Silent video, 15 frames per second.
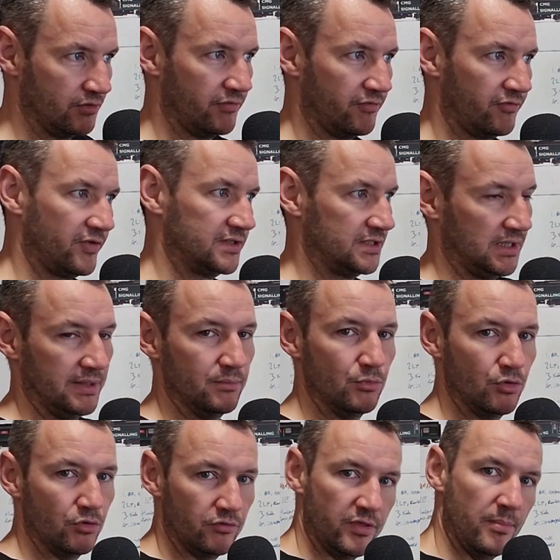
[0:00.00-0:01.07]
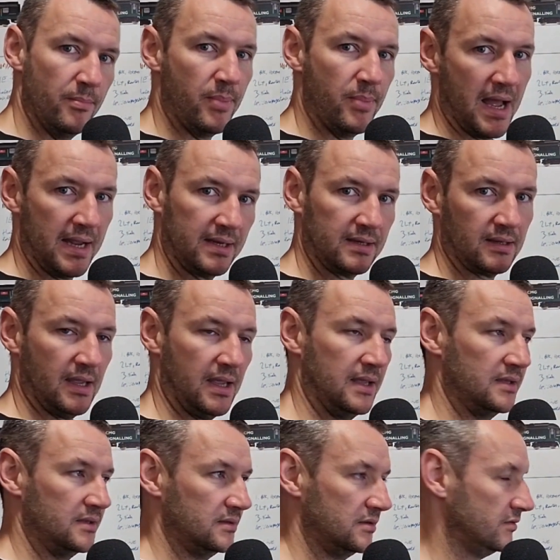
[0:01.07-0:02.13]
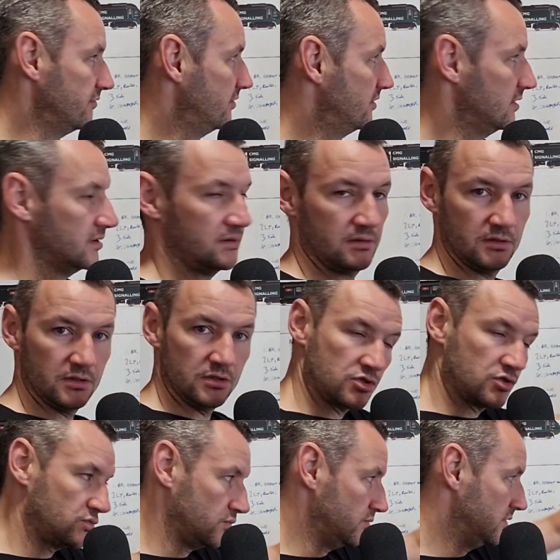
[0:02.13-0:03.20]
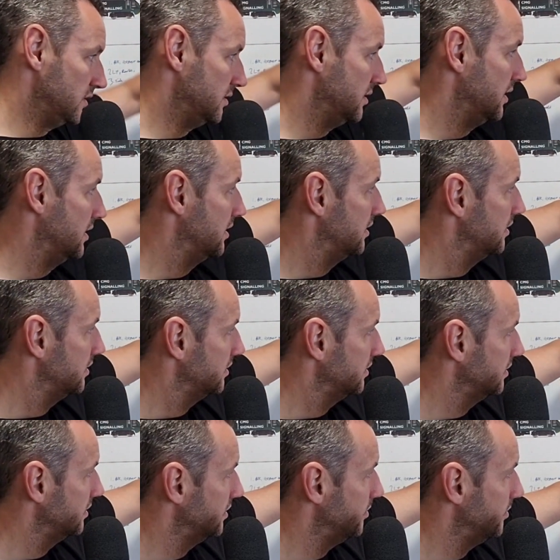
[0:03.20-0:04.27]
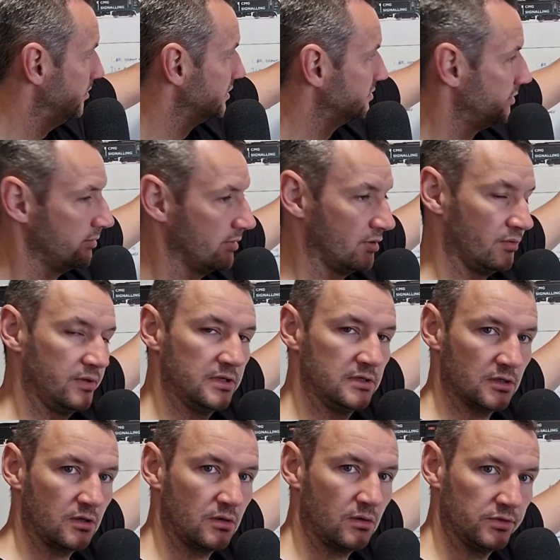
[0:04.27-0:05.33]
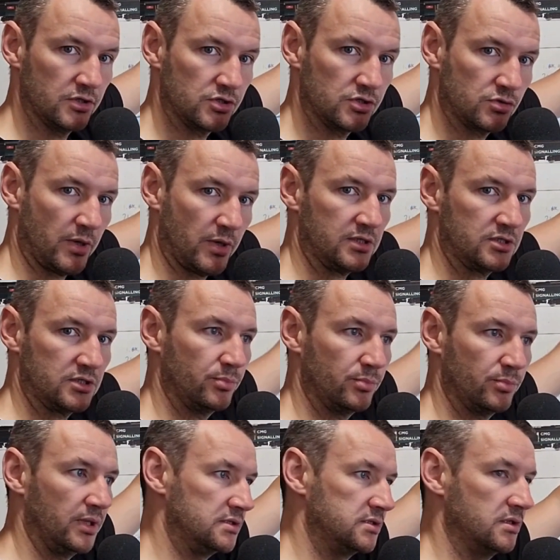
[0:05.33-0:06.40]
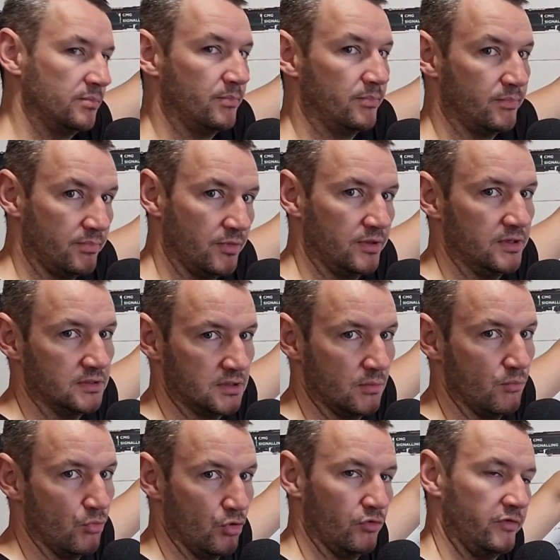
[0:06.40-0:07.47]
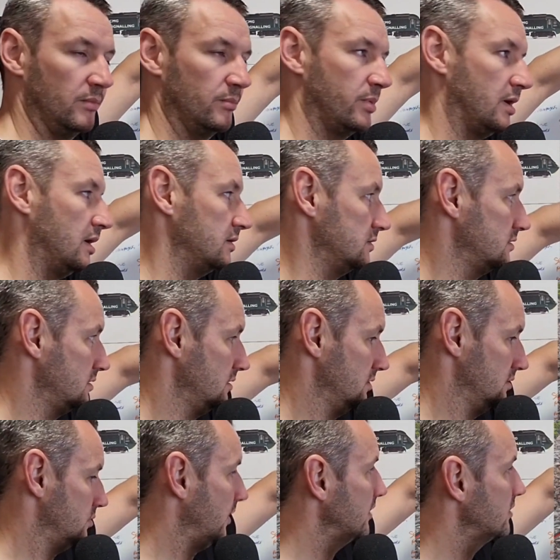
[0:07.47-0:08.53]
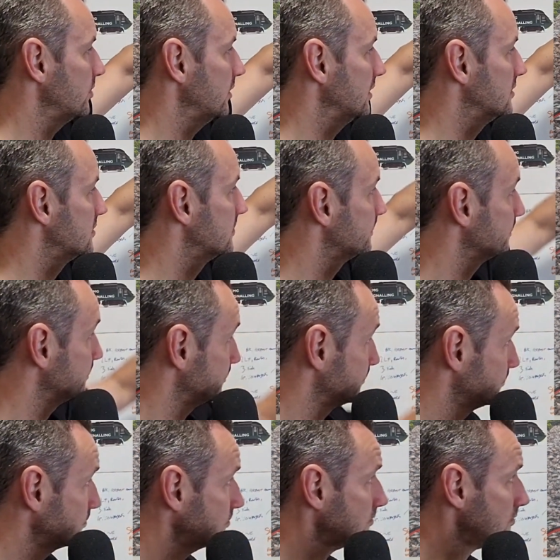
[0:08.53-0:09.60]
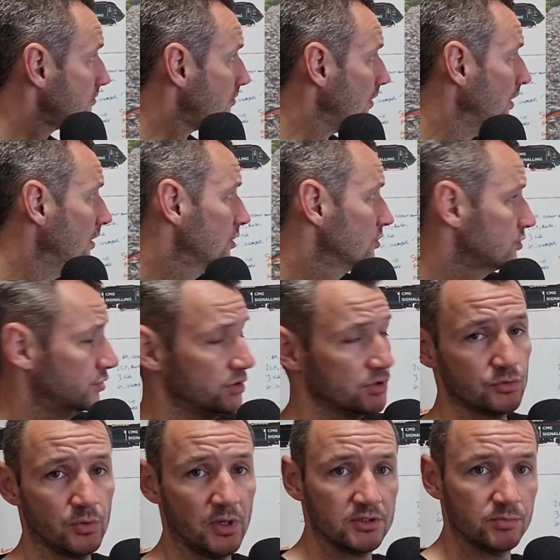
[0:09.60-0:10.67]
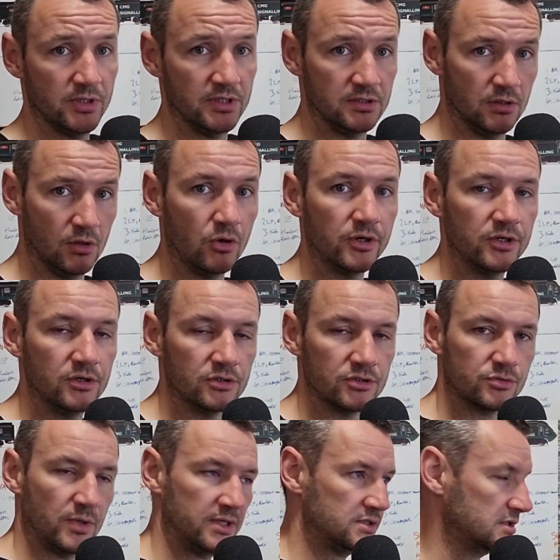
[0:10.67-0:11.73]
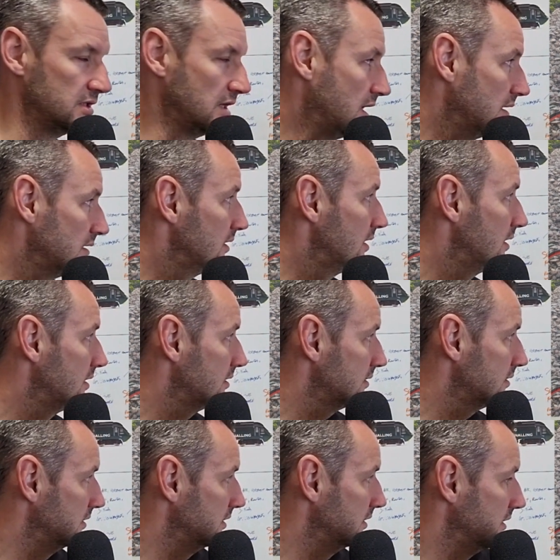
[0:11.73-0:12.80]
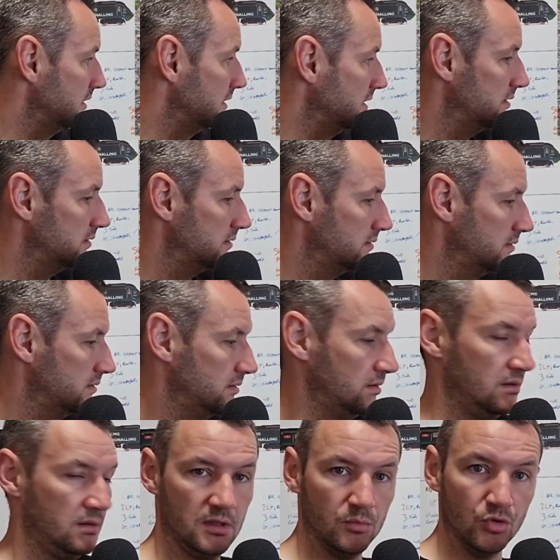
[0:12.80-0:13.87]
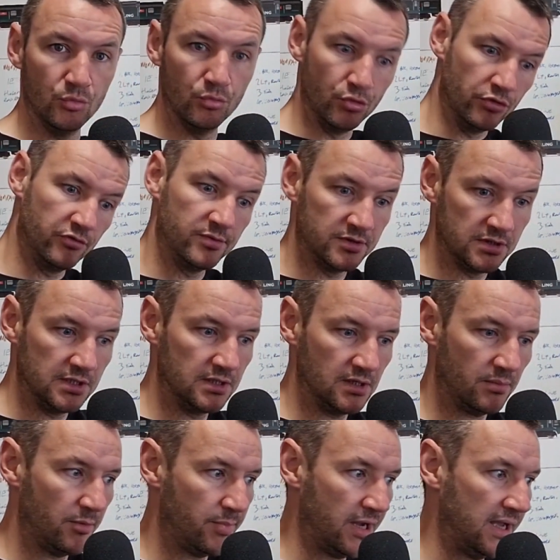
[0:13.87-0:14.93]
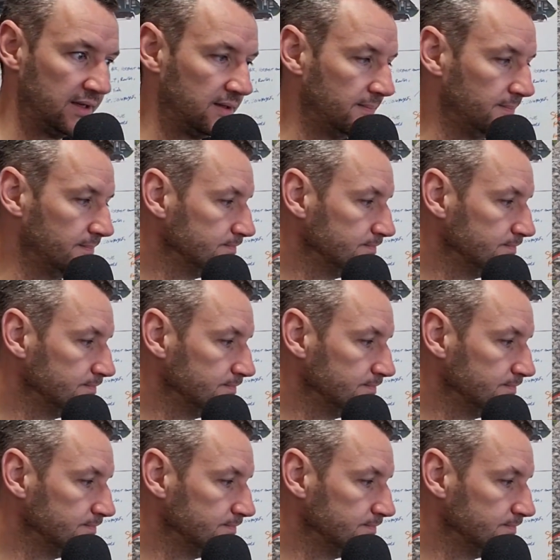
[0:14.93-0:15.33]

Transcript: physically move the back end of the bits of the middle. These are called the switch blades. These are the moving parts of the switch blades. So your switch blade, the longer your switches are, the more movement you need up the back.